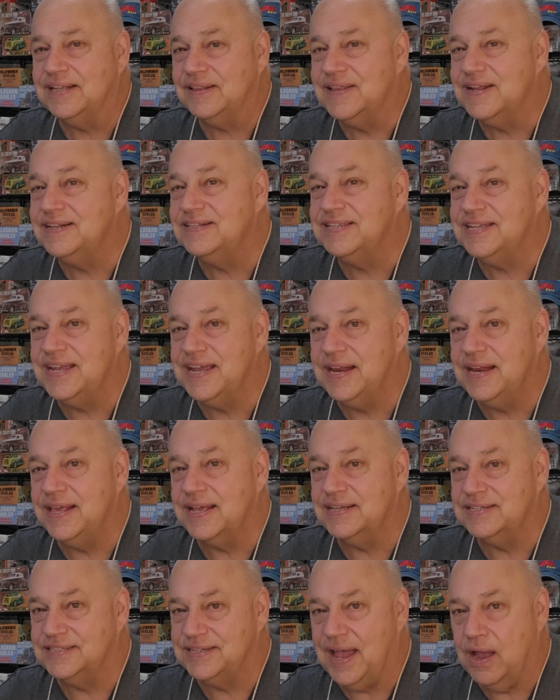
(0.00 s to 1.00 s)
a little
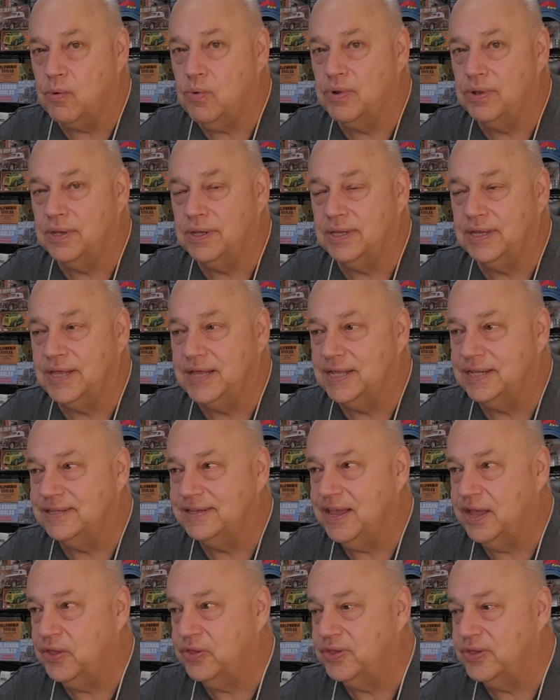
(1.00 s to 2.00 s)
tedious, I will
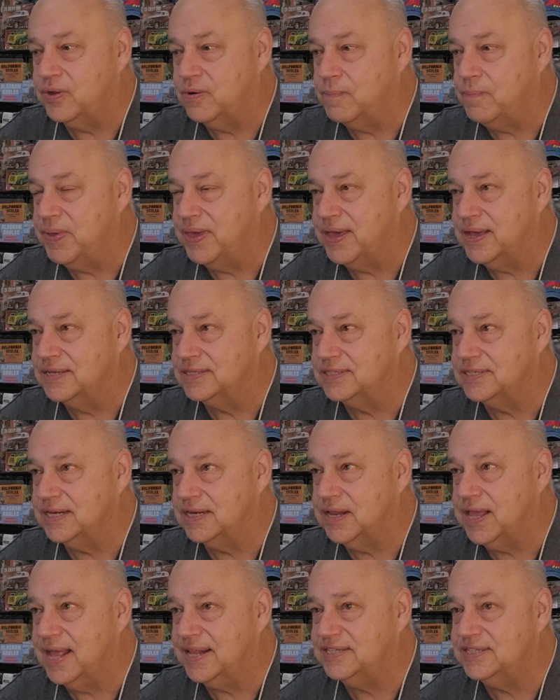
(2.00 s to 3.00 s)
tell you, because
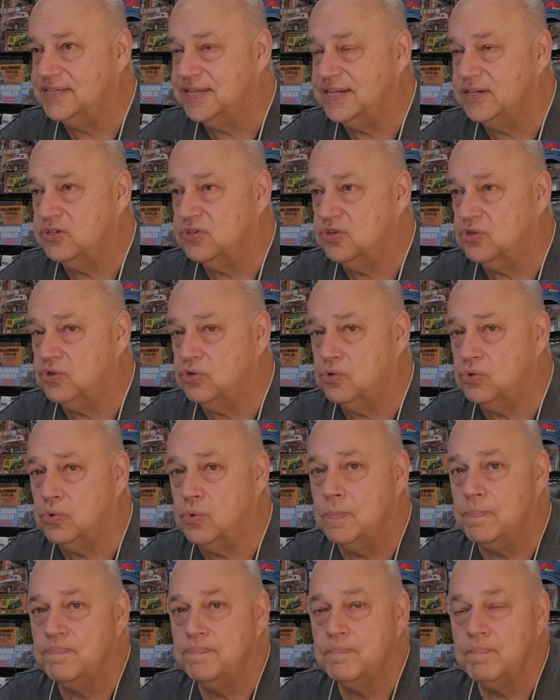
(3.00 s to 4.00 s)
it gets
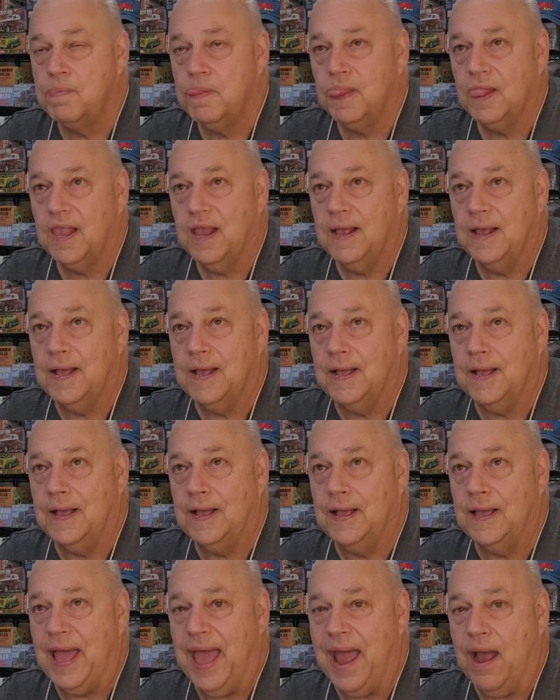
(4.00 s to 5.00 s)
into
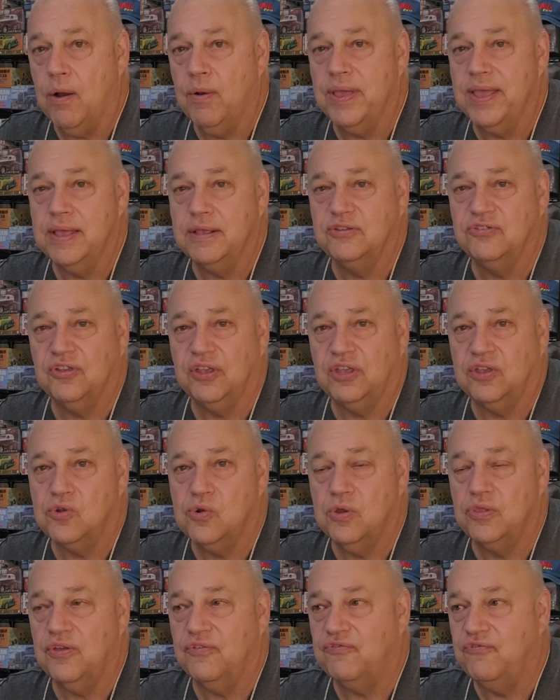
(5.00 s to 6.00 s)
how he
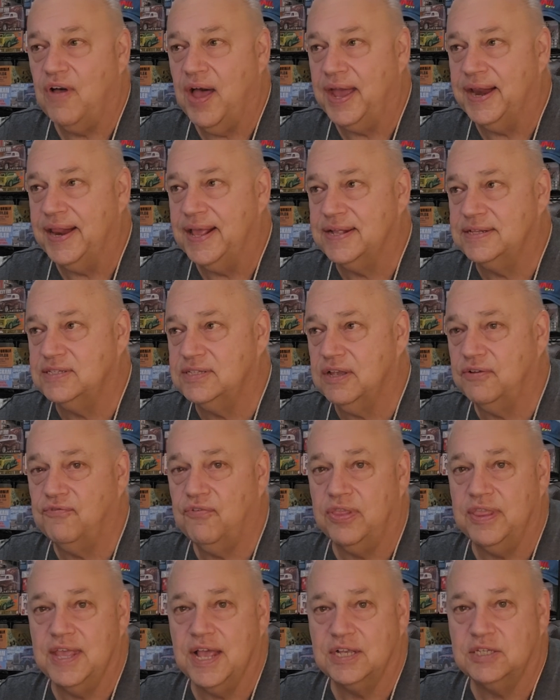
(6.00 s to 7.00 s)
secured the financing
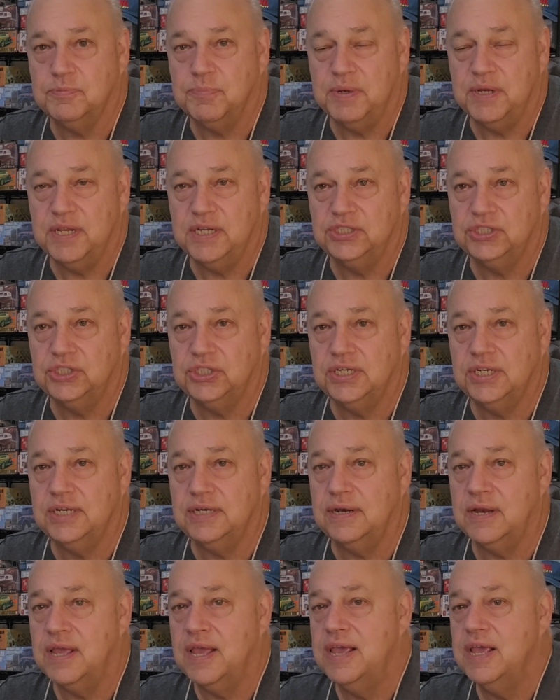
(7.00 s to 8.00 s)
for the expedition
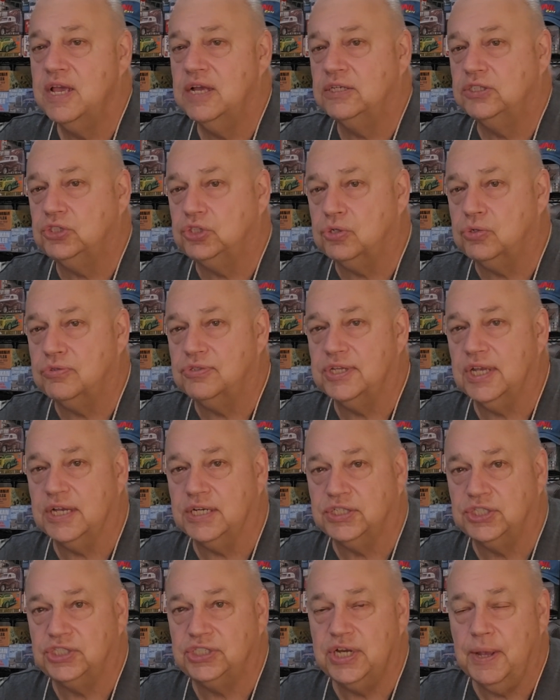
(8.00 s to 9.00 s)
and choosing
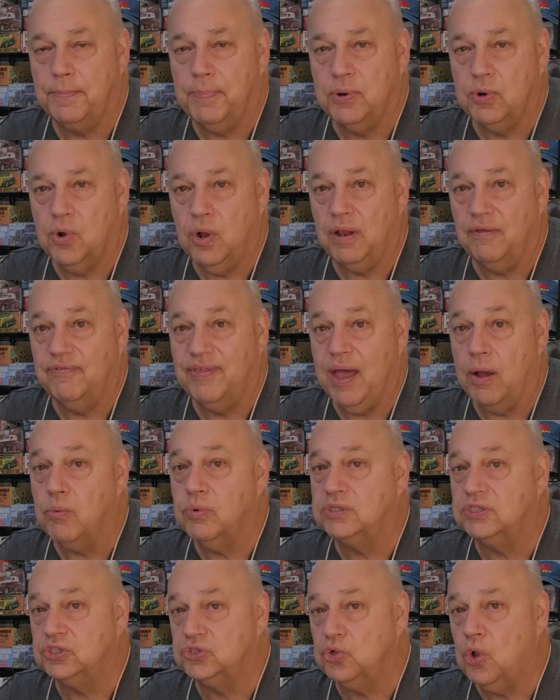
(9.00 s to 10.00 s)
a ship and all of that,
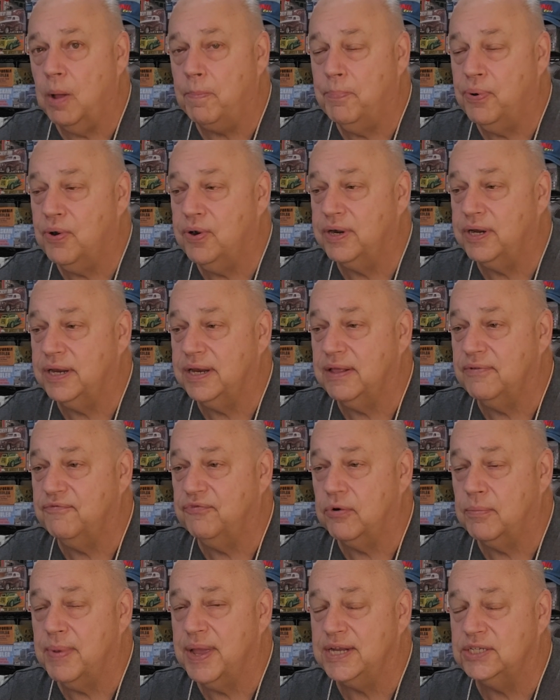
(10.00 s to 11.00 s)
which is all pertinent
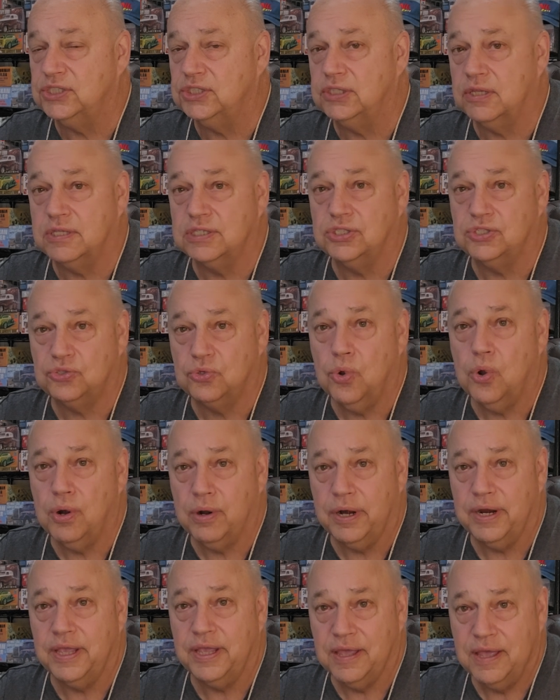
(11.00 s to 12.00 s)
information to the
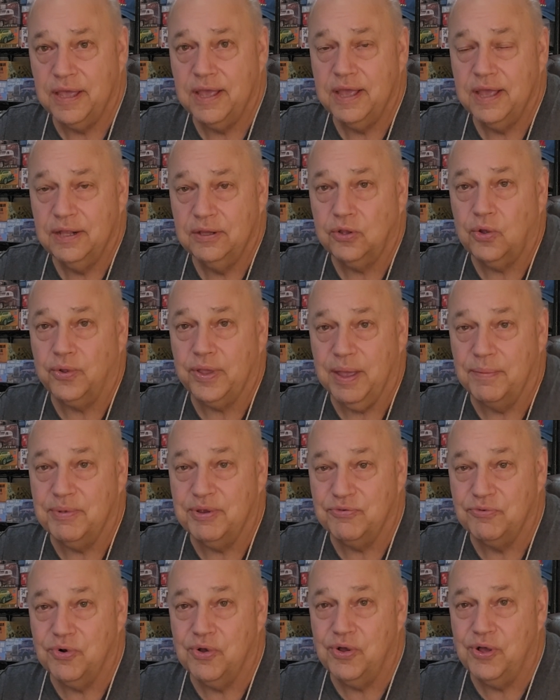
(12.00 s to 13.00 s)
story. Don't get
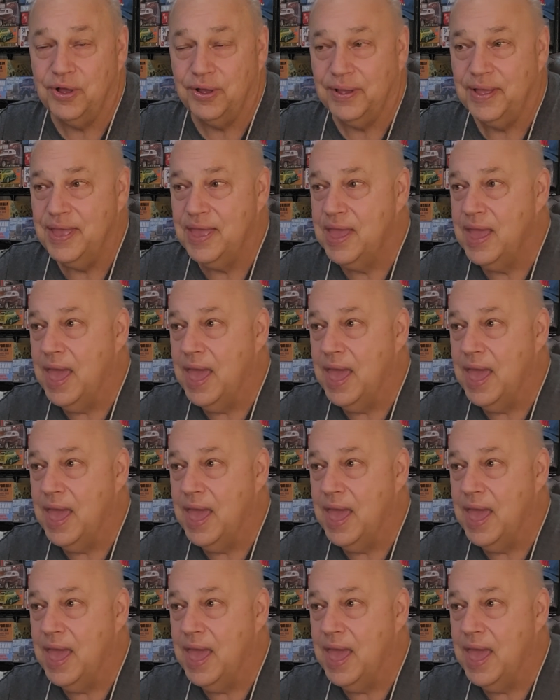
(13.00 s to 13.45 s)
me wrong.